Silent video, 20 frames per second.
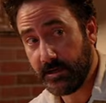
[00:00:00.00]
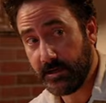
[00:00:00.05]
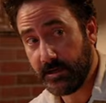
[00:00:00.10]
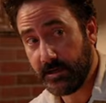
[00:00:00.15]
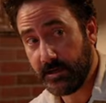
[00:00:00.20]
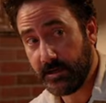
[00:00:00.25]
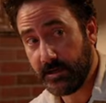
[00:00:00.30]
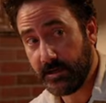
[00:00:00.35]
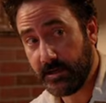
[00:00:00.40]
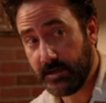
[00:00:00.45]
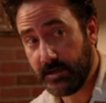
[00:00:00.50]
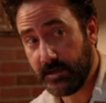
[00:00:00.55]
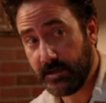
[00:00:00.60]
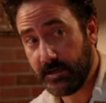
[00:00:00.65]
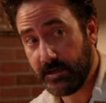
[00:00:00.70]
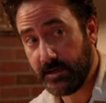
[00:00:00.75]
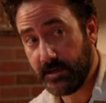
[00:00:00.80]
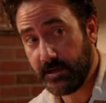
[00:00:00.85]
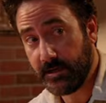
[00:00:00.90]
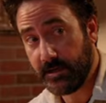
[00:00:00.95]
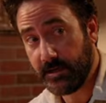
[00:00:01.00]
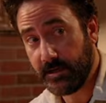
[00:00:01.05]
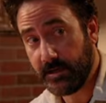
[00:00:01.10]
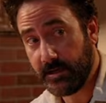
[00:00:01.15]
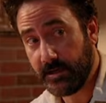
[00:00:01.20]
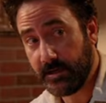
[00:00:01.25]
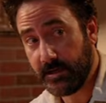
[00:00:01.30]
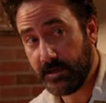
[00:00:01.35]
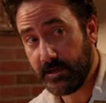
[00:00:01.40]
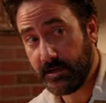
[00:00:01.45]

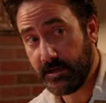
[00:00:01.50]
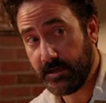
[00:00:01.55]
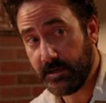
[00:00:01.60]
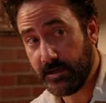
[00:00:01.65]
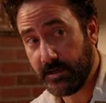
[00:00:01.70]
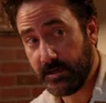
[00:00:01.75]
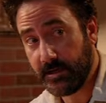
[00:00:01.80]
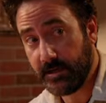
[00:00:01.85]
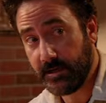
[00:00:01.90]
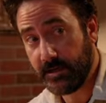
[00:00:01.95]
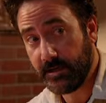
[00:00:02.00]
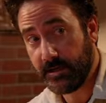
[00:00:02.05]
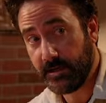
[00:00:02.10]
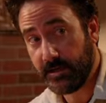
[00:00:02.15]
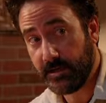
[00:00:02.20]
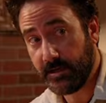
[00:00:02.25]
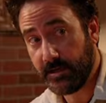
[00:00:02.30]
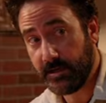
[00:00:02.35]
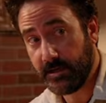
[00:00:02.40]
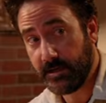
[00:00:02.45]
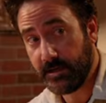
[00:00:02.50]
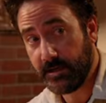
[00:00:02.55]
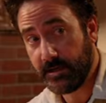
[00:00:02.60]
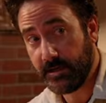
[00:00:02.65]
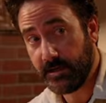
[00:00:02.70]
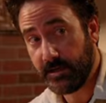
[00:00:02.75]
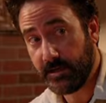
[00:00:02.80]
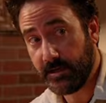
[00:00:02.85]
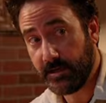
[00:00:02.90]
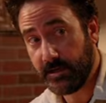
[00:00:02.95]

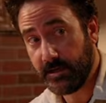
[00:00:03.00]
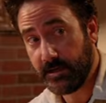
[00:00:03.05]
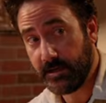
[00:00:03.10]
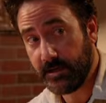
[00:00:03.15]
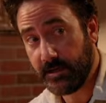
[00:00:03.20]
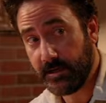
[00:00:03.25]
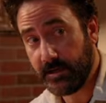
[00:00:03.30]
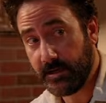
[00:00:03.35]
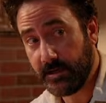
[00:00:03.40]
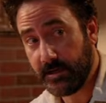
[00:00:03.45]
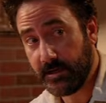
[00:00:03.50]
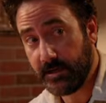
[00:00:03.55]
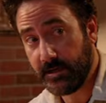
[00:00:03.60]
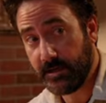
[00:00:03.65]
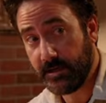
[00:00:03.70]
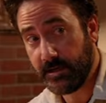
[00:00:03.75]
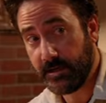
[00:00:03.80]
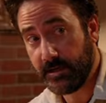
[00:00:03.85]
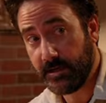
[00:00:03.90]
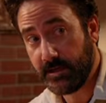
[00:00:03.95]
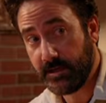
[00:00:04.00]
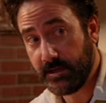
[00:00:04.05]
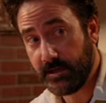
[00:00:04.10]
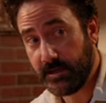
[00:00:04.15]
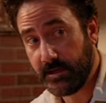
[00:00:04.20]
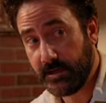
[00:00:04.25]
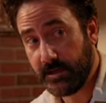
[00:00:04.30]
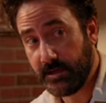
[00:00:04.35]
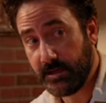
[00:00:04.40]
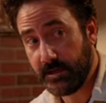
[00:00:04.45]

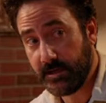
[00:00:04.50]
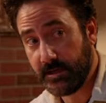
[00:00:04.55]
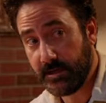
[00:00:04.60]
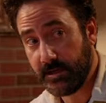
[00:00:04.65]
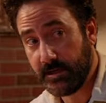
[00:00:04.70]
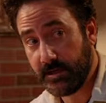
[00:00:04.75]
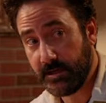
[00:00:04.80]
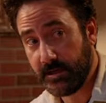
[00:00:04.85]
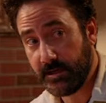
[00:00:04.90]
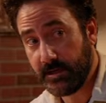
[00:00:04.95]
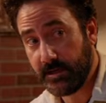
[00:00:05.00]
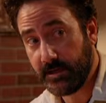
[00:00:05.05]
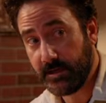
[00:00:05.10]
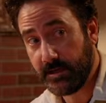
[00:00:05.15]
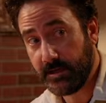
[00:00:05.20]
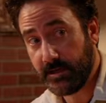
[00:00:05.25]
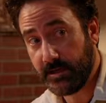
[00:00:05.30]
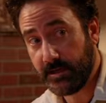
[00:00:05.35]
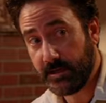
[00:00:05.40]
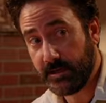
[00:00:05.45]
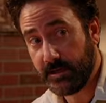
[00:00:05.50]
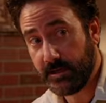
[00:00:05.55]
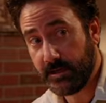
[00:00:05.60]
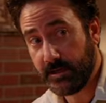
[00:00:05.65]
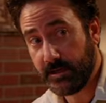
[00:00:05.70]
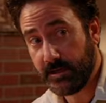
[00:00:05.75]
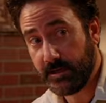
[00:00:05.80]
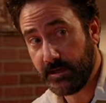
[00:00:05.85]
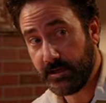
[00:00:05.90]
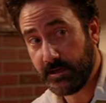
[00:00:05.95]

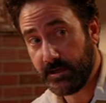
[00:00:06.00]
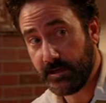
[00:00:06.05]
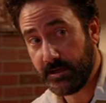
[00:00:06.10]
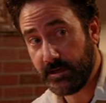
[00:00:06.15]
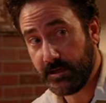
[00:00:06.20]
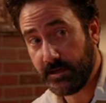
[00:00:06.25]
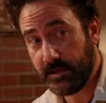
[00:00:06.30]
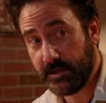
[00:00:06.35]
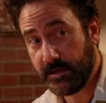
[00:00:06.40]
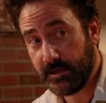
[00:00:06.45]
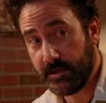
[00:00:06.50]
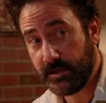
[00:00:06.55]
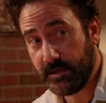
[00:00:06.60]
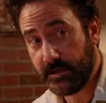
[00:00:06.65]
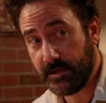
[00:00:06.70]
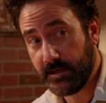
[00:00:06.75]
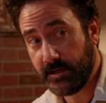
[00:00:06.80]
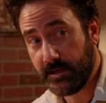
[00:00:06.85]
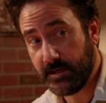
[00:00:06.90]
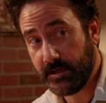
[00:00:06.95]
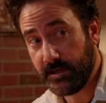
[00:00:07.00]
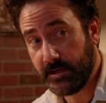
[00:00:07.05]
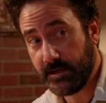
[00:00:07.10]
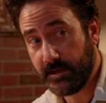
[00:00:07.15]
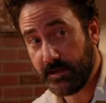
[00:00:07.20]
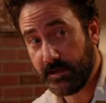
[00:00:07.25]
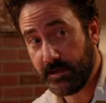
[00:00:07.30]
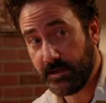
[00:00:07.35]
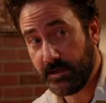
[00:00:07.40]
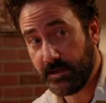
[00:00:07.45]

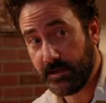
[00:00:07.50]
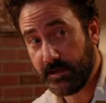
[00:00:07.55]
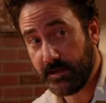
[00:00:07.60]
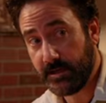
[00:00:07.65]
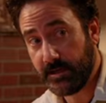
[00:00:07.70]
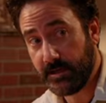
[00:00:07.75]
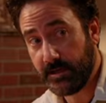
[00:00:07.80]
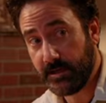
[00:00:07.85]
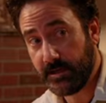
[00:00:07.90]
[no speech]